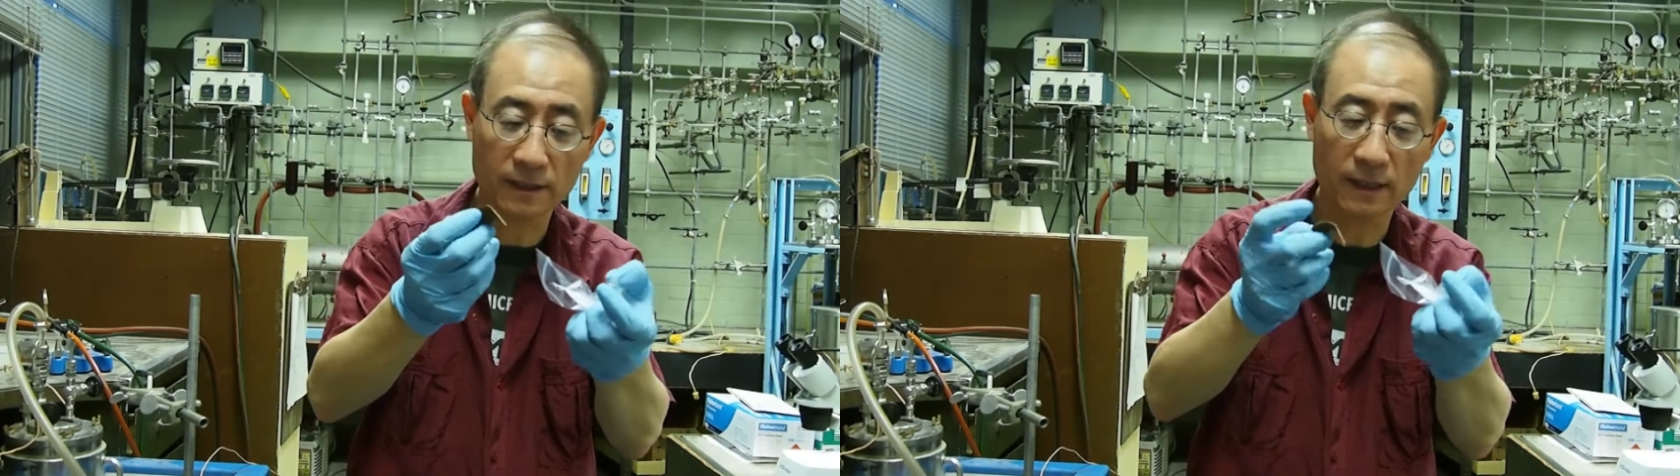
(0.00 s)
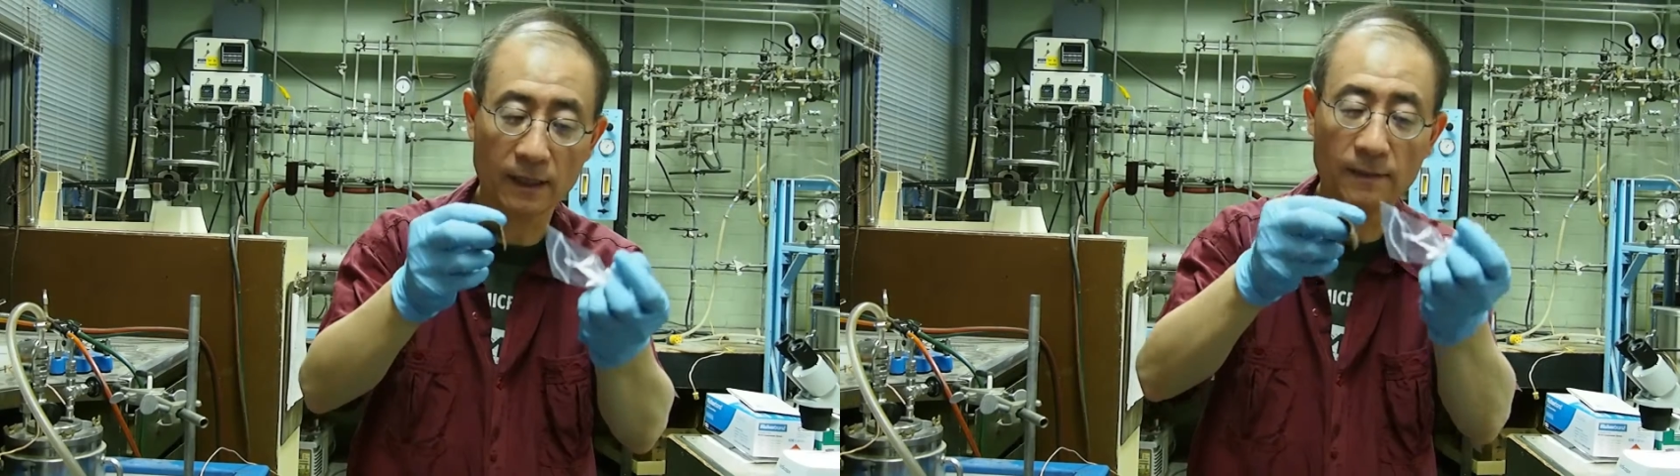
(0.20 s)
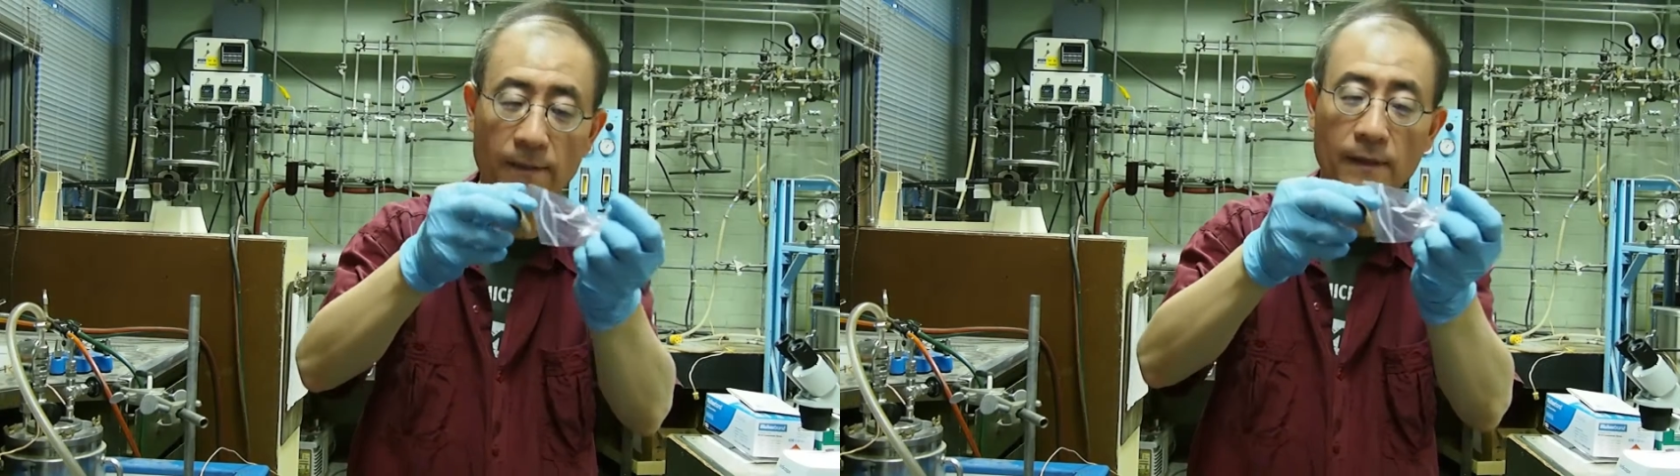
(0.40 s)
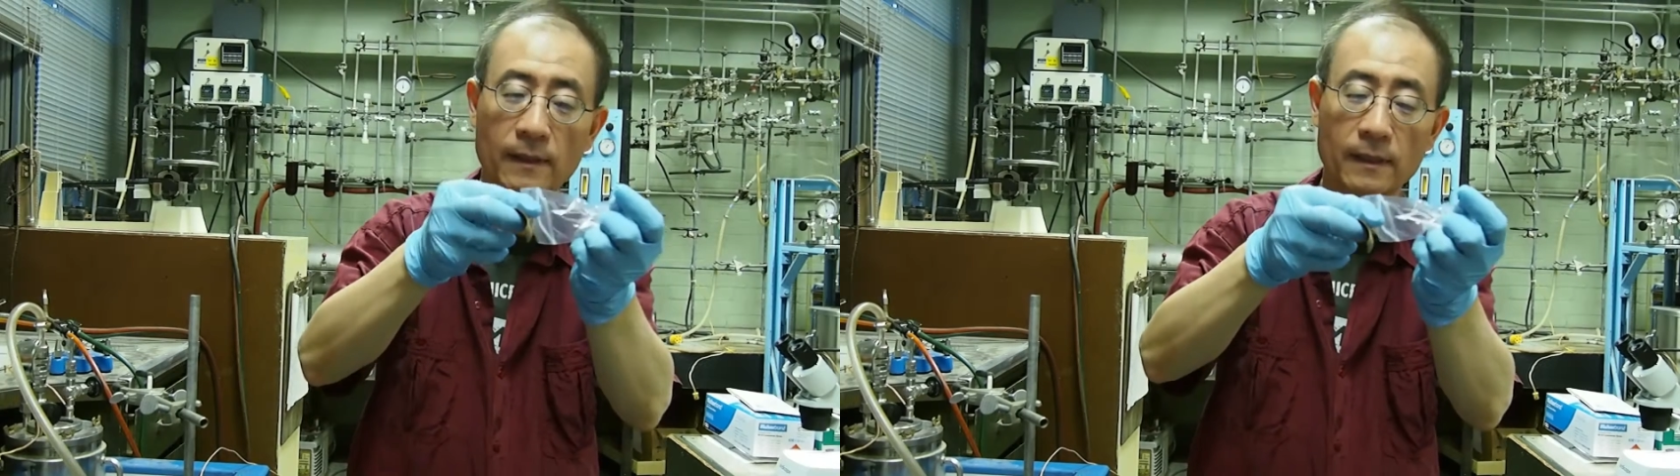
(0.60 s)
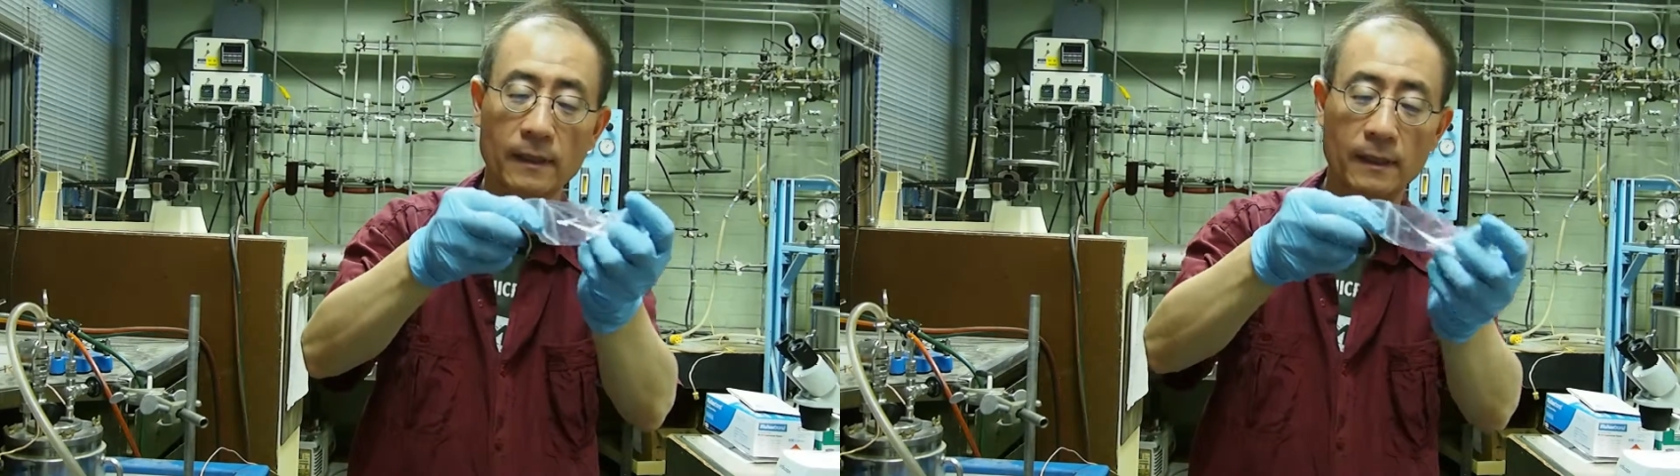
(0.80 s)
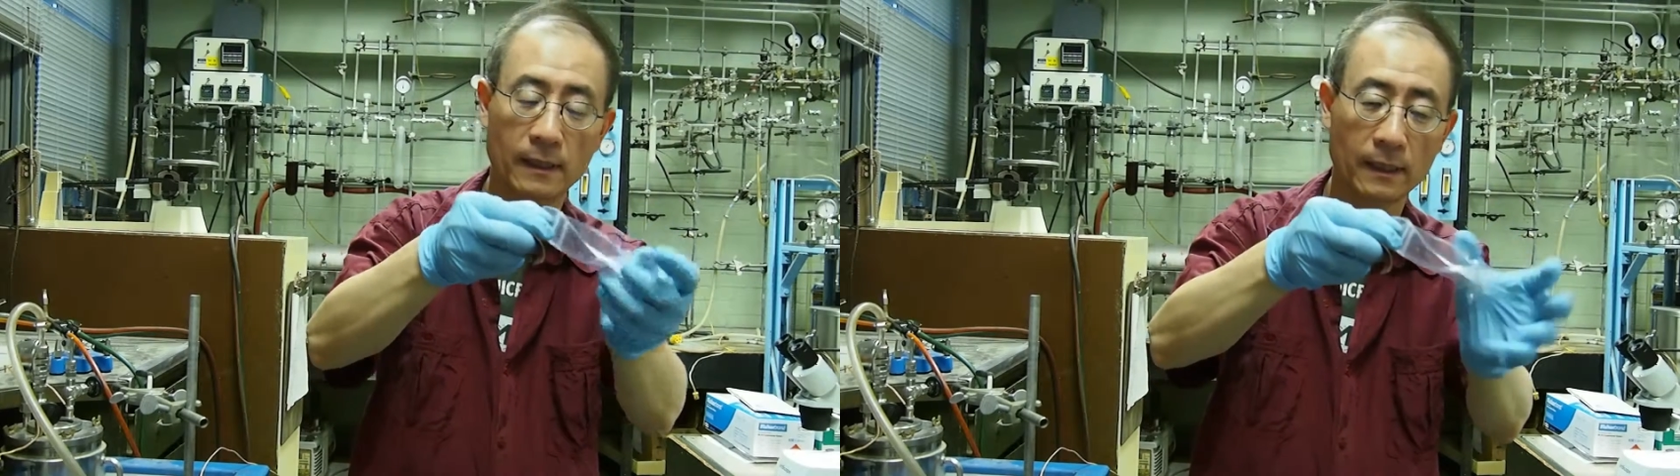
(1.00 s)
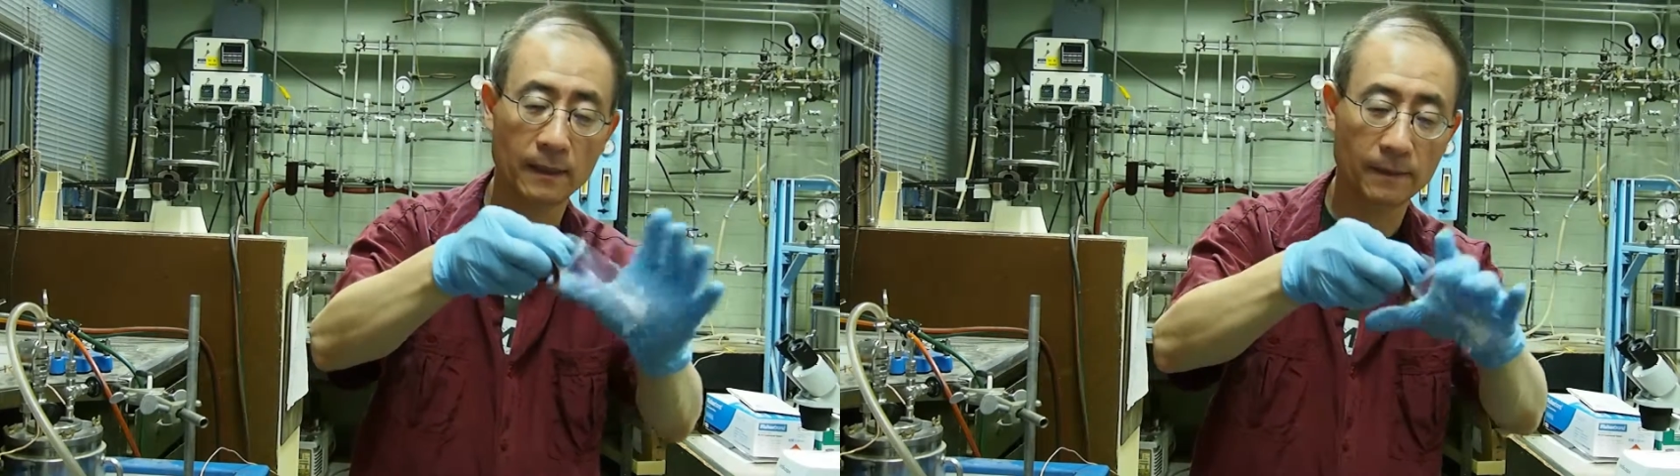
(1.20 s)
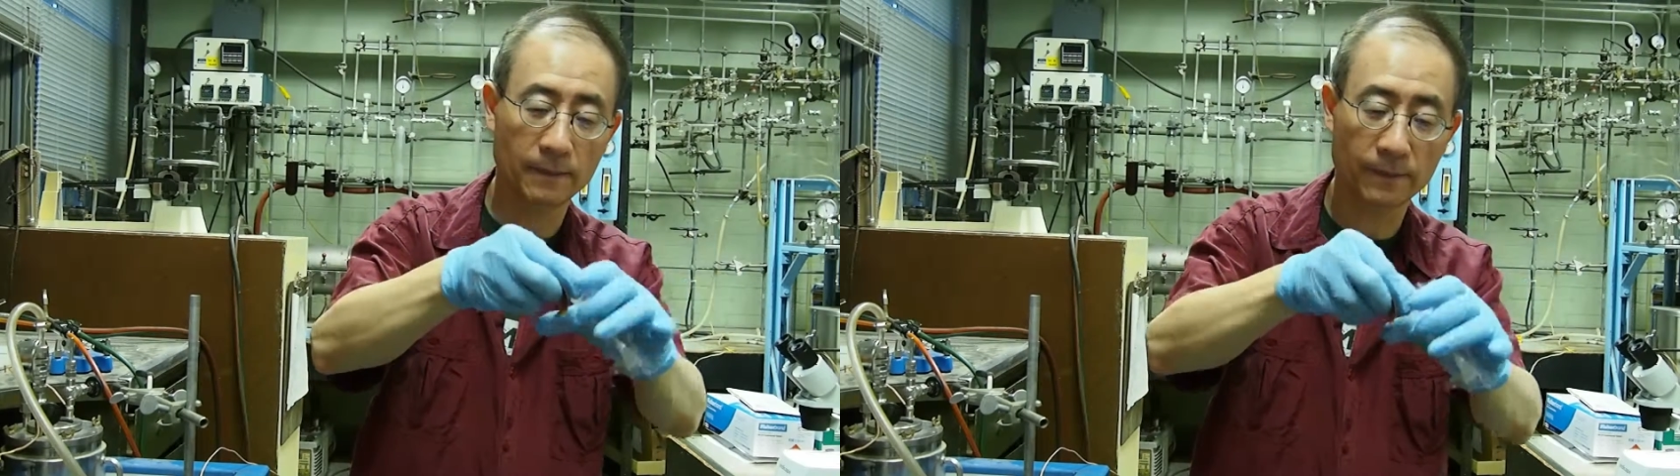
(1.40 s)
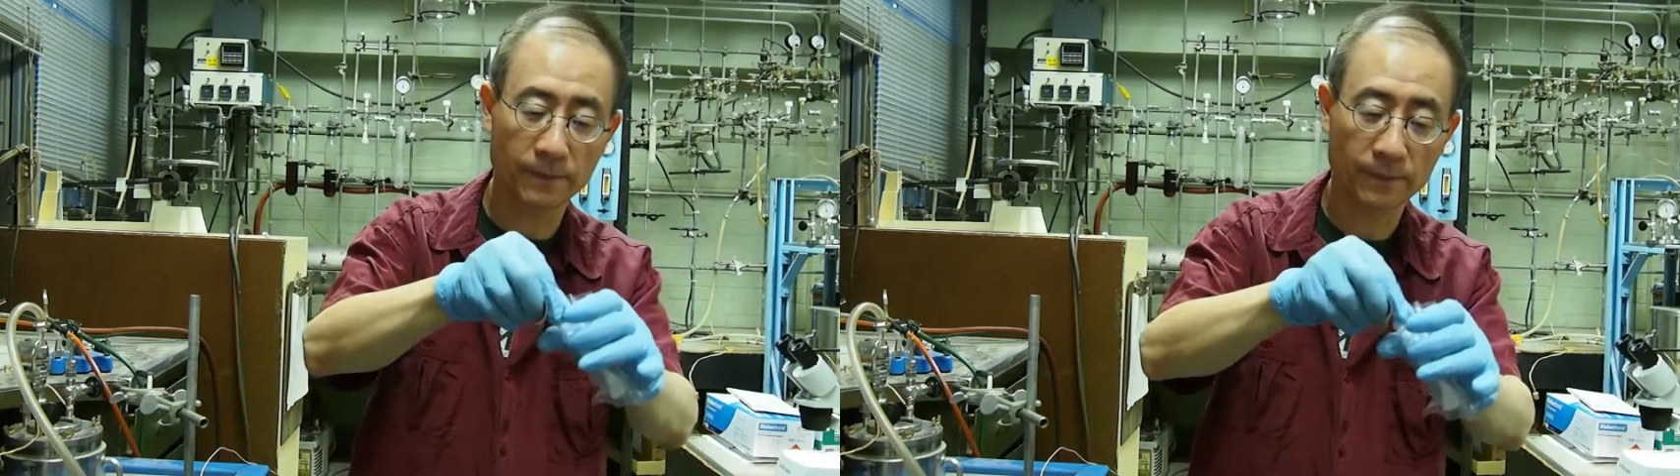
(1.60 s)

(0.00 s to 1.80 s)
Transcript: um, um,